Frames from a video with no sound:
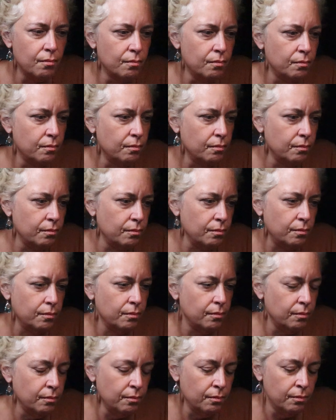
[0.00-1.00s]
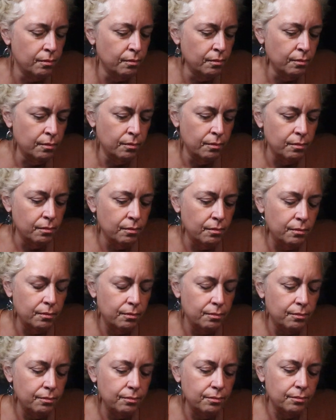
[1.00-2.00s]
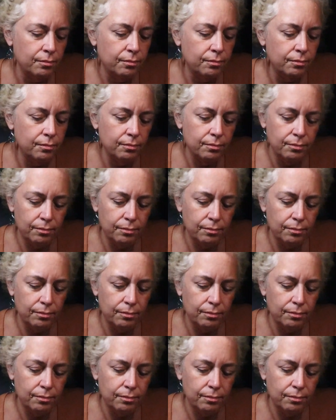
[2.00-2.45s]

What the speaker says: (silence)